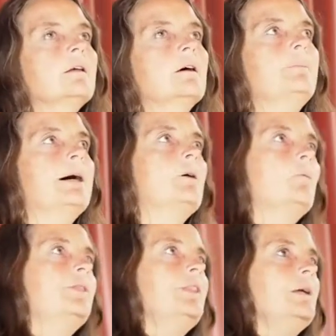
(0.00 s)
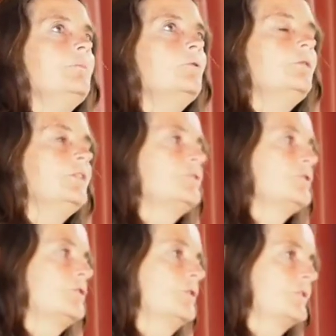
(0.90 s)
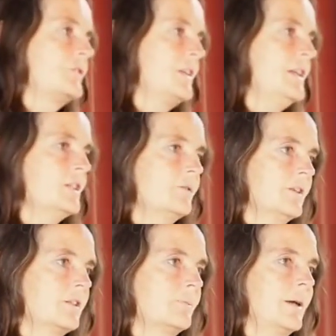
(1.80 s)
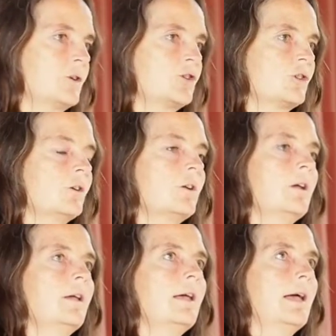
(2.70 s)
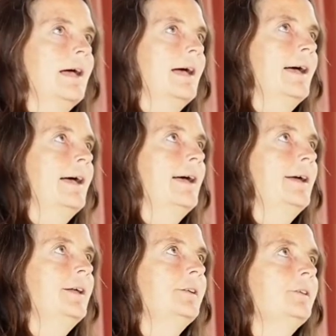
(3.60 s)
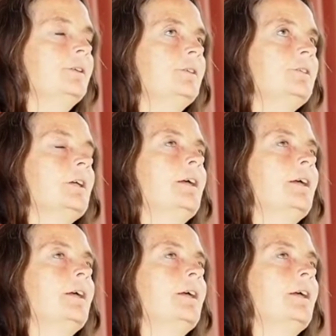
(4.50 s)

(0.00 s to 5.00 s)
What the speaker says: about when they move into certain states of expansion and